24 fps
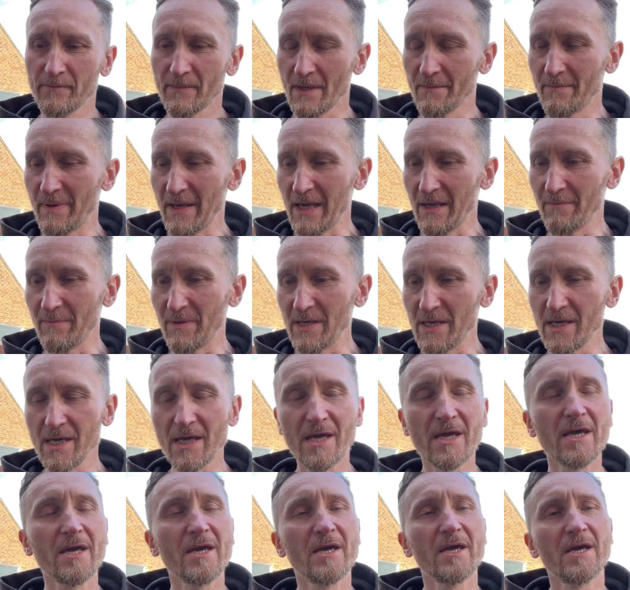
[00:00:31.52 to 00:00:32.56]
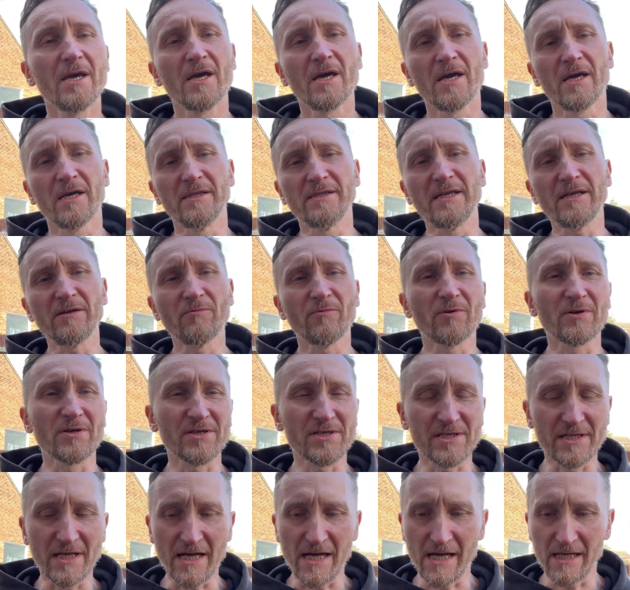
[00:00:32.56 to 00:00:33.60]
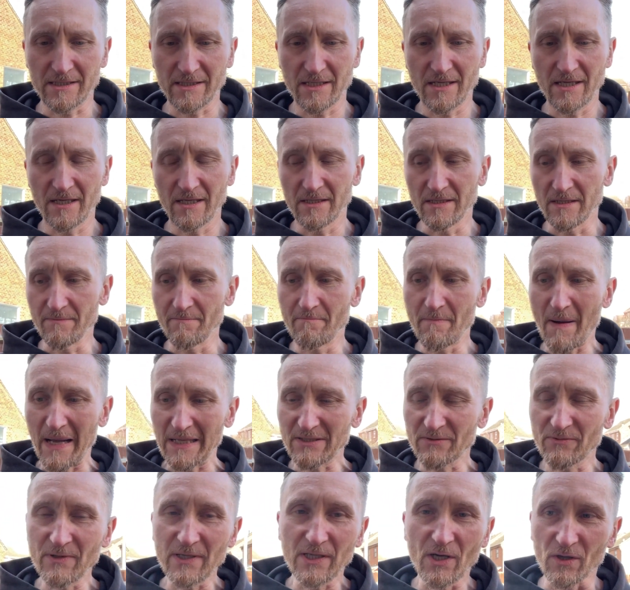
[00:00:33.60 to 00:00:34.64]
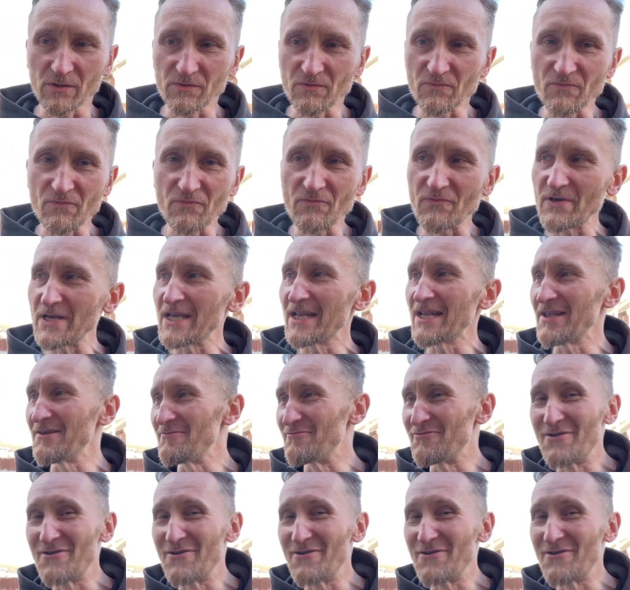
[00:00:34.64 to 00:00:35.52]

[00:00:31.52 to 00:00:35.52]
baby, didn't want to start, the battery got really,